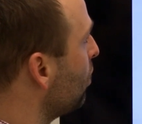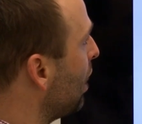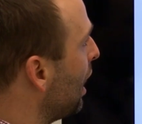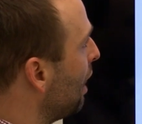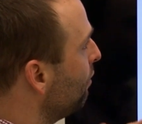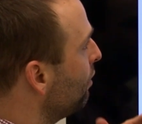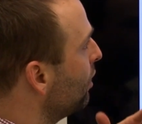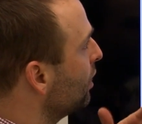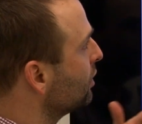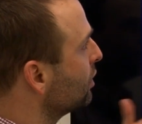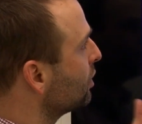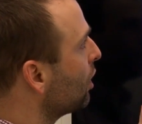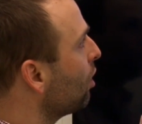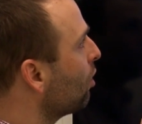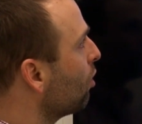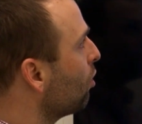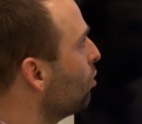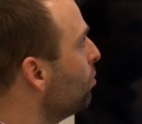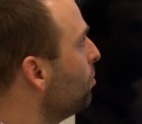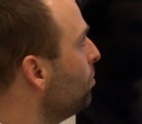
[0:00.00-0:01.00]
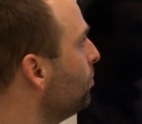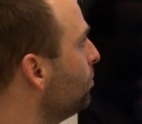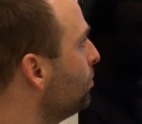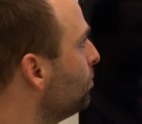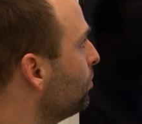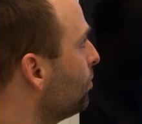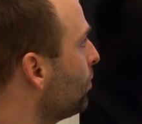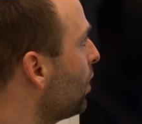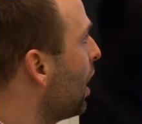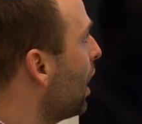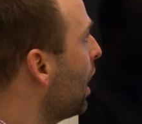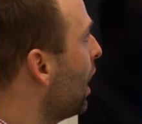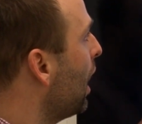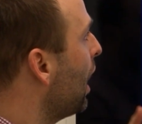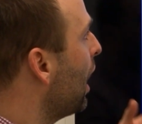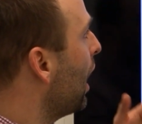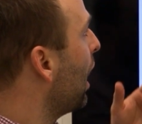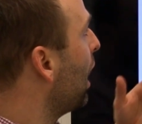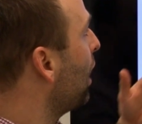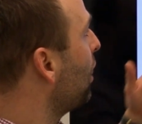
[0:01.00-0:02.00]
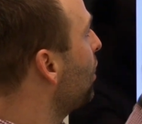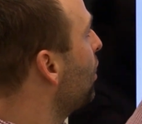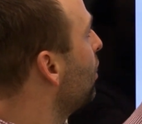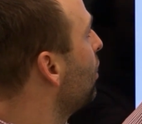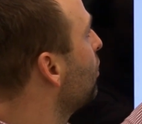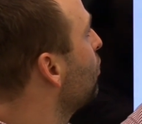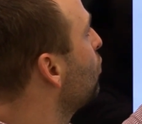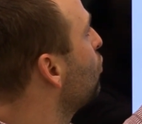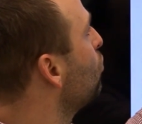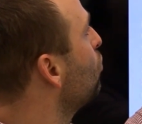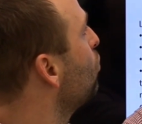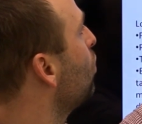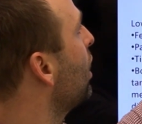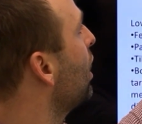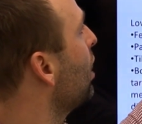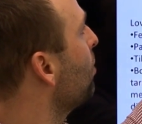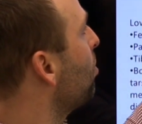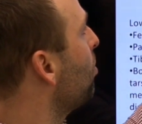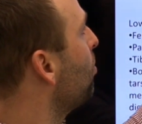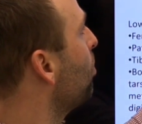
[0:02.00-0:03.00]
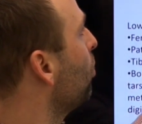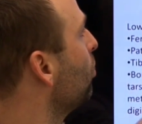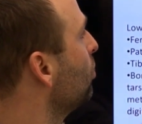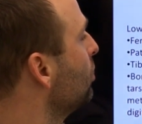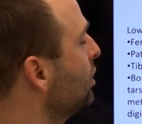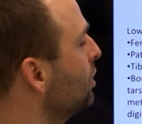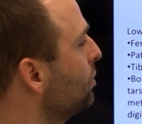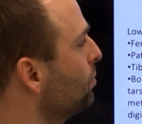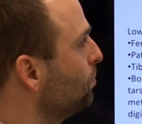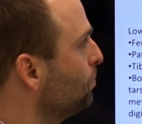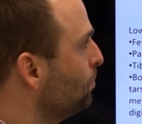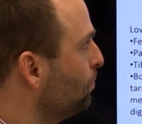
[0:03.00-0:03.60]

have the sacrum and the two hip bones.